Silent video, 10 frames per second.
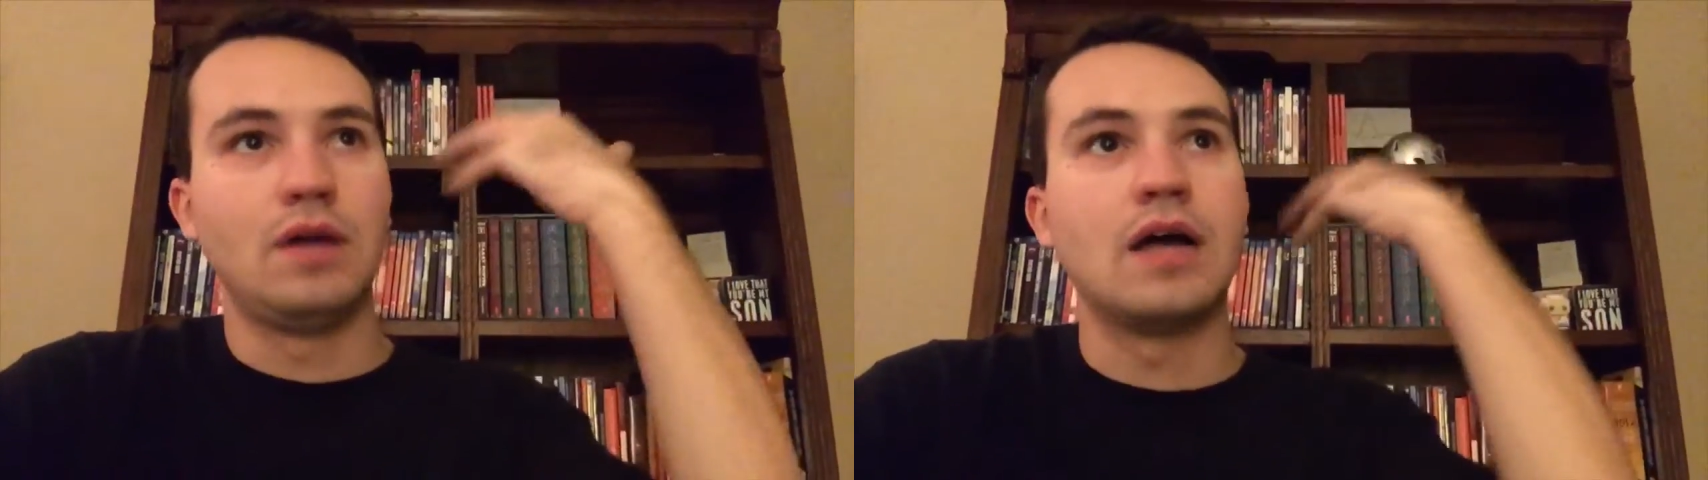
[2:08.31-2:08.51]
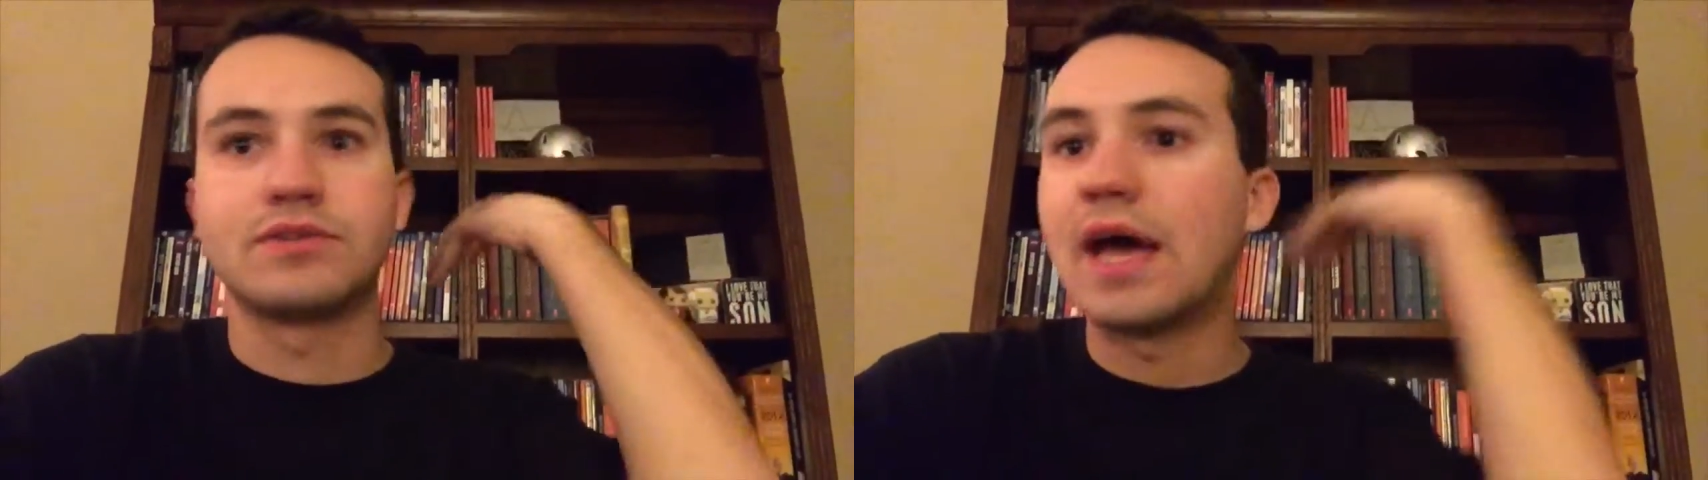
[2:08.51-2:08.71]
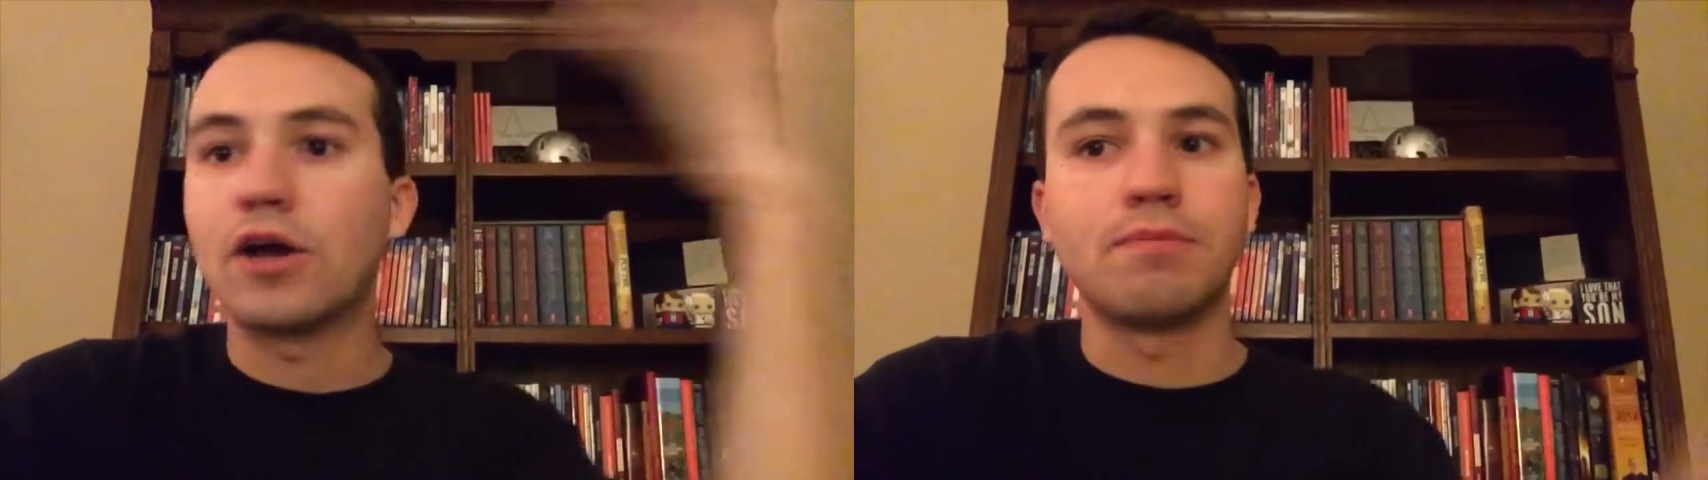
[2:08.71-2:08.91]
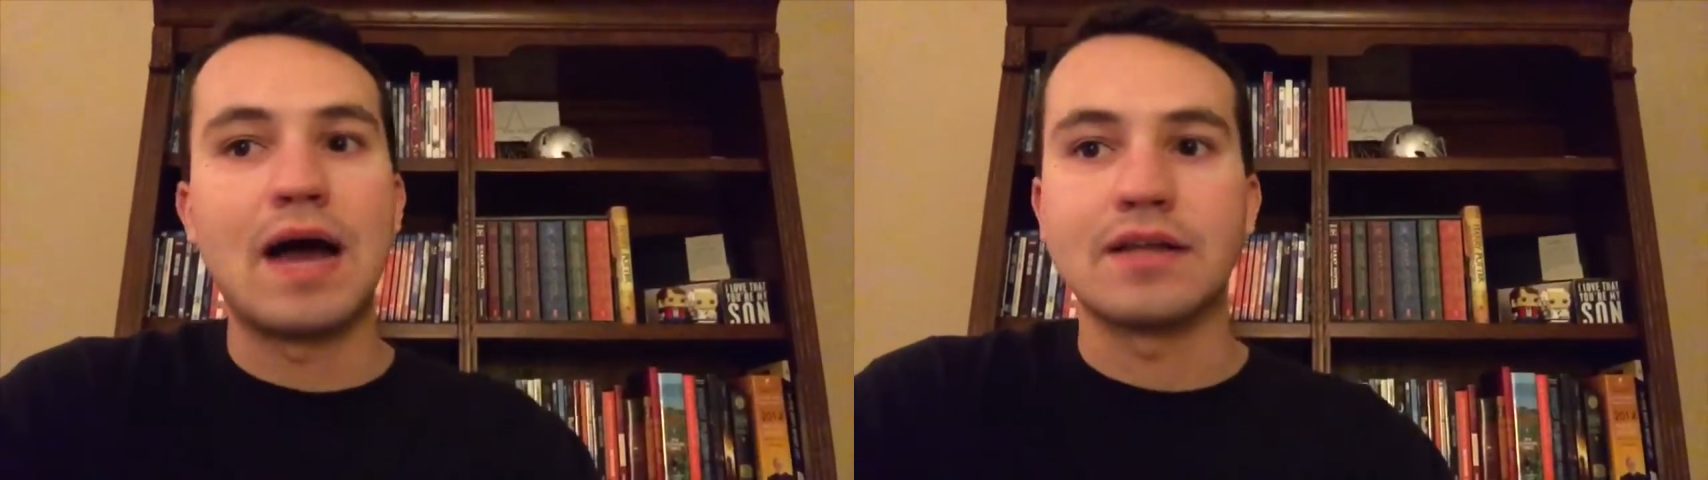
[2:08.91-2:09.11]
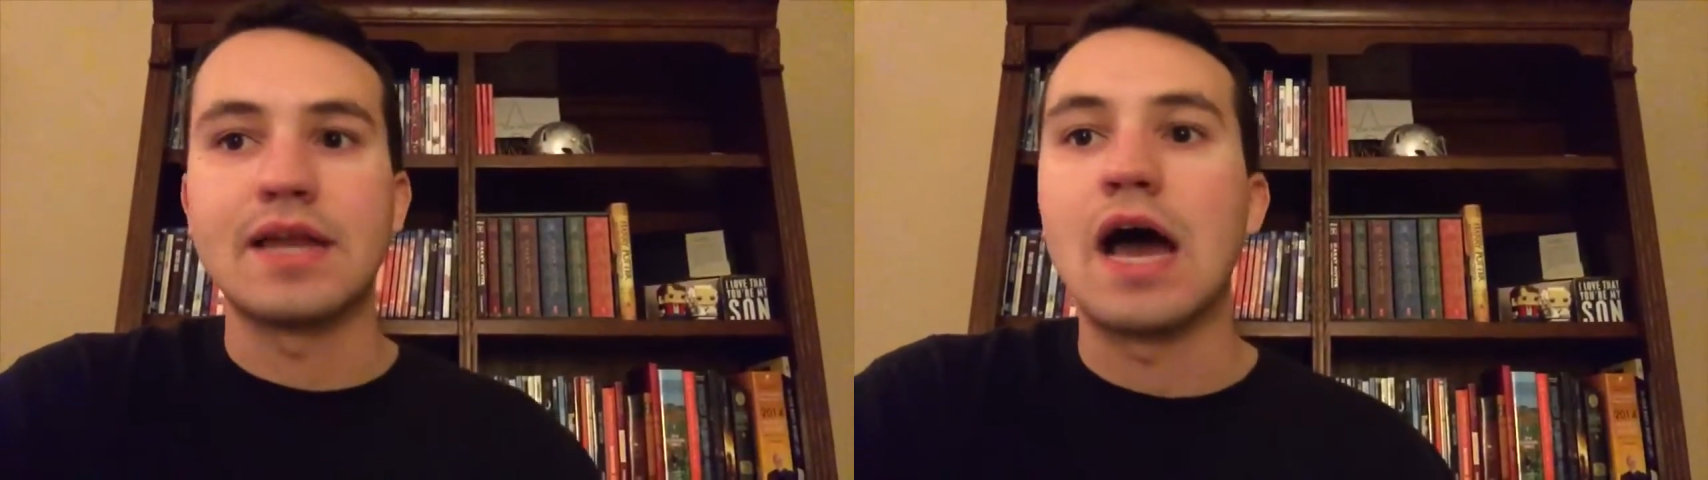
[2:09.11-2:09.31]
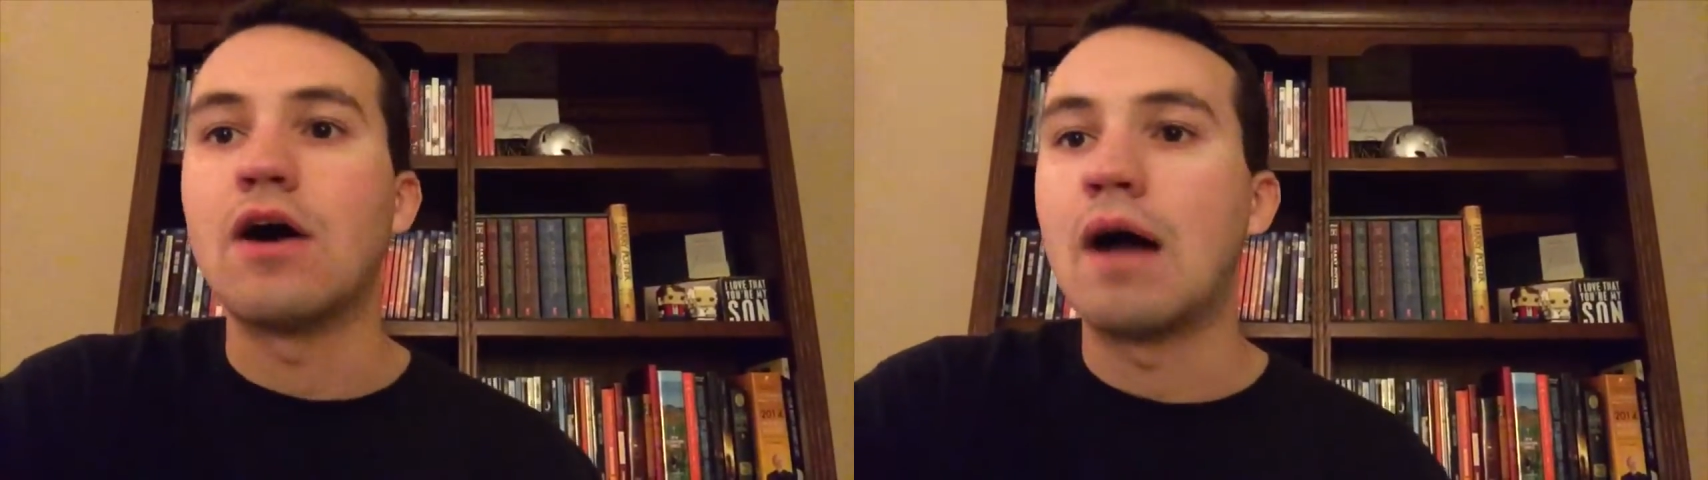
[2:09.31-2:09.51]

a psychopath now.